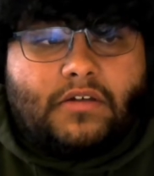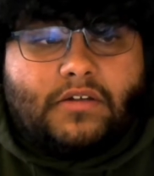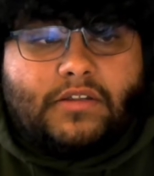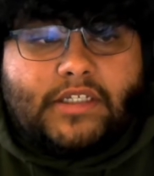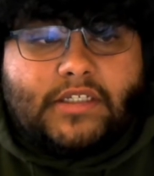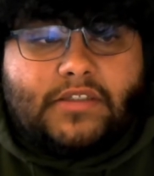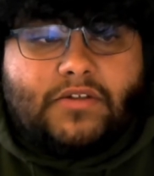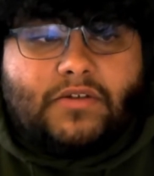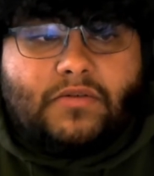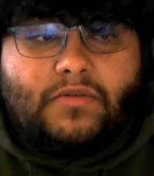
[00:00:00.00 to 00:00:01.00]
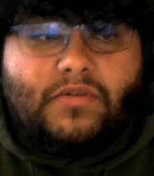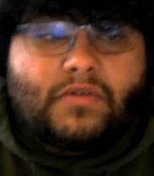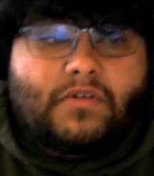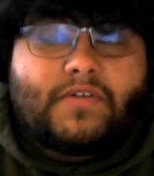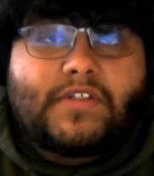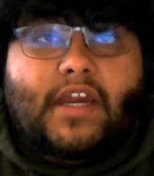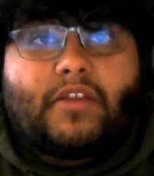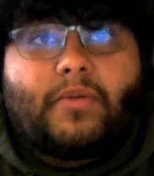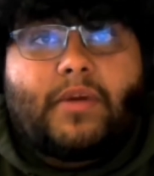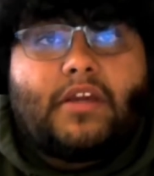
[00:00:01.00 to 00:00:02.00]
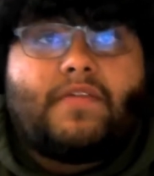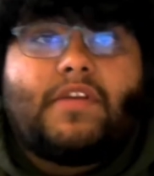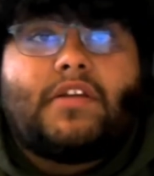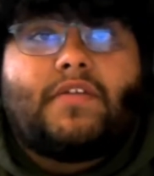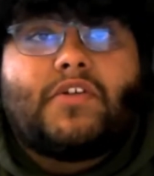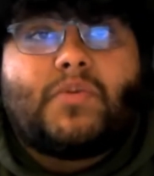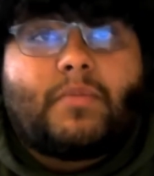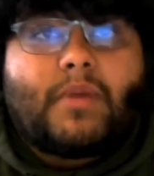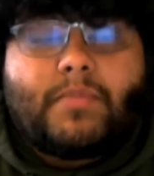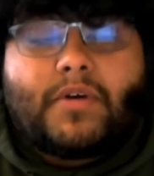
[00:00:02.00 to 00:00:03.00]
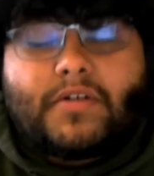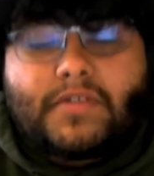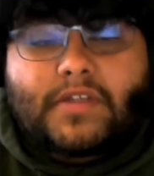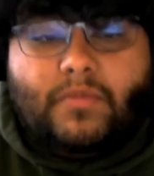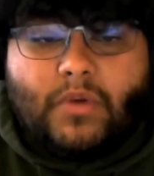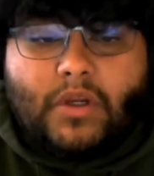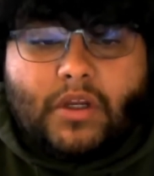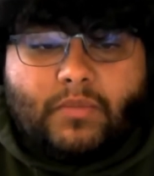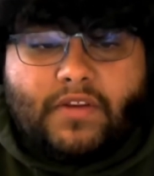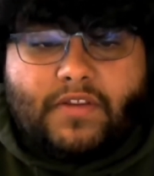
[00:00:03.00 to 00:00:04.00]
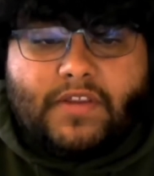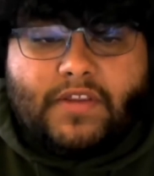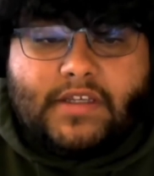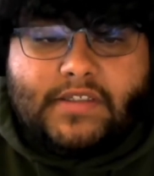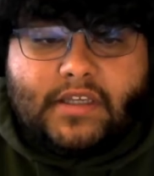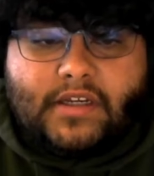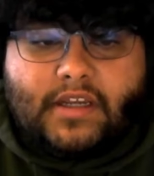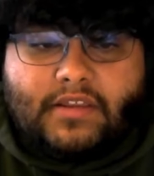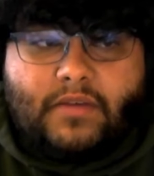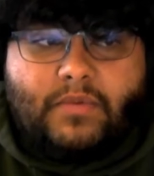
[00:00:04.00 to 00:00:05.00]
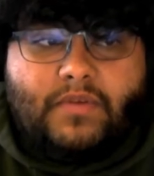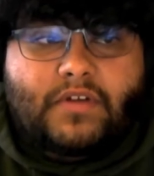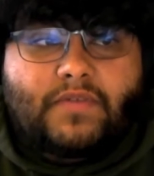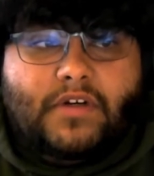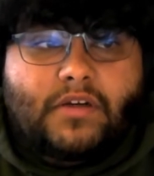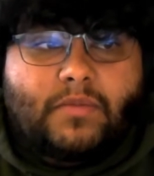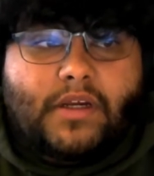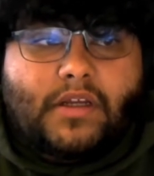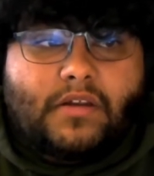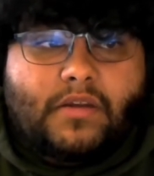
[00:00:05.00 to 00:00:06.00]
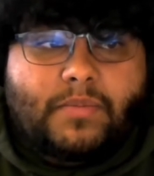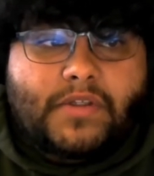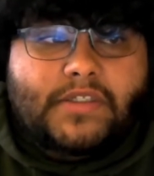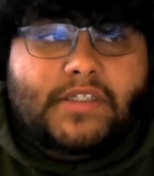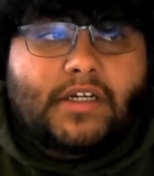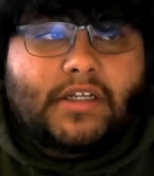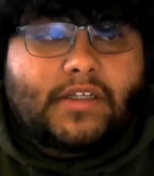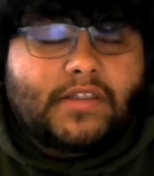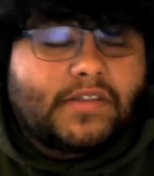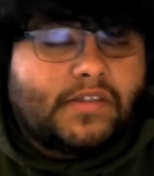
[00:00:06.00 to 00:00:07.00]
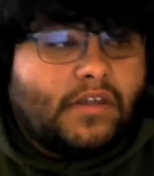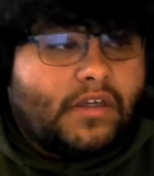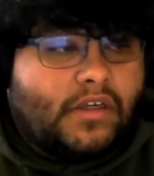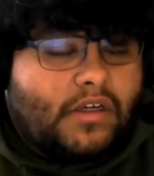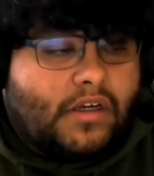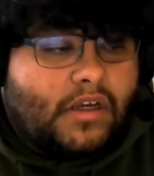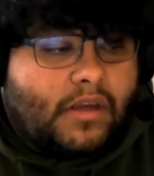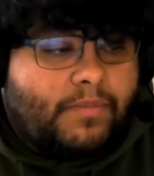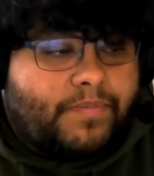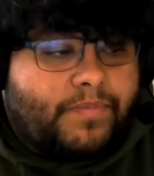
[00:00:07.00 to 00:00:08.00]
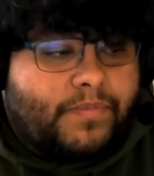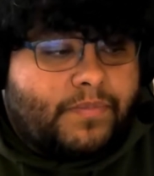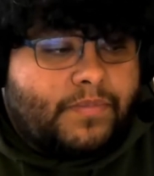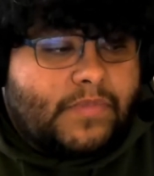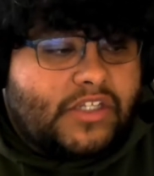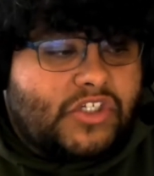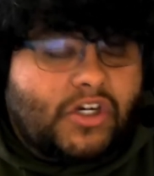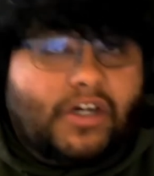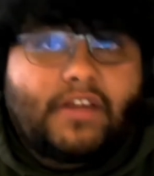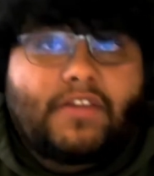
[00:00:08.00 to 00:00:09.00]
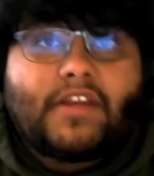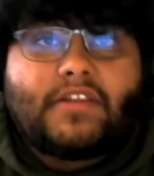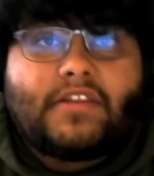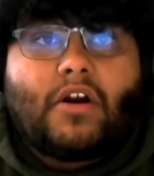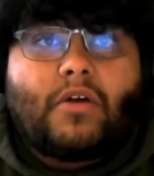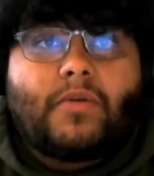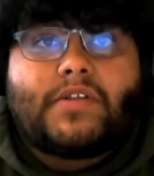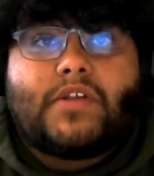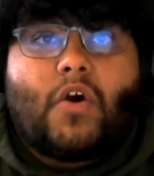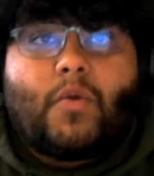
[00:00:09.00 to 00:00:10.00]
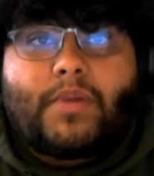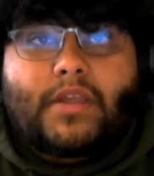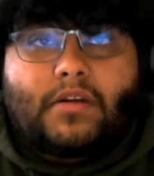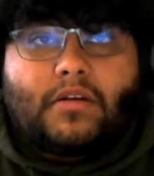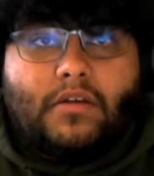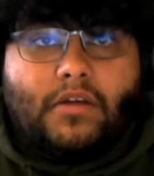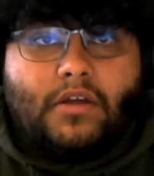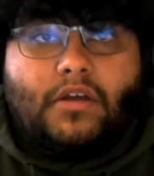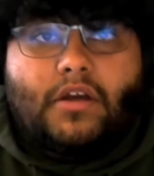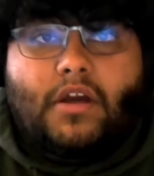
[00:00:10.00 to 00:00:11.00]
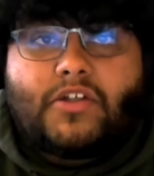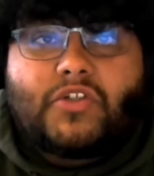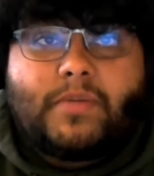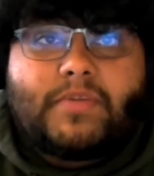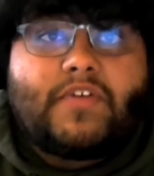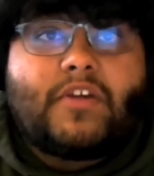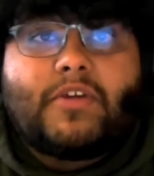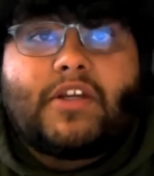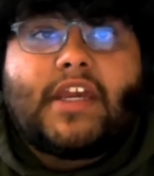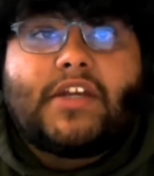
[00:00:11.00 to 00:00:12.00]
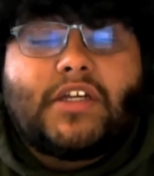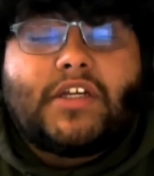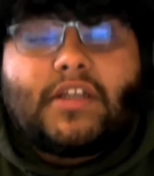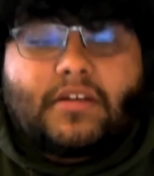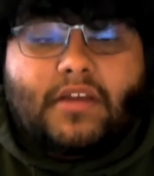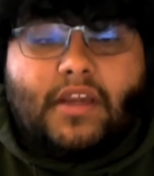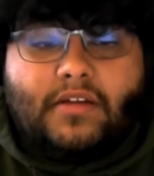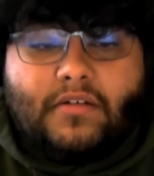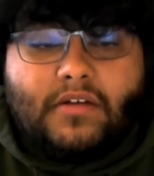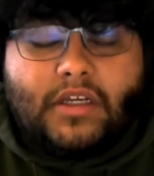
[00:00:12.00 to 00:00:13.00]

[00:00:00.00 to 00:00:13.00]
lead to sort of siloing of the individual members. And one of the things that I think we've done very well at Proletariat is ensuring that there are always open streams of communication, and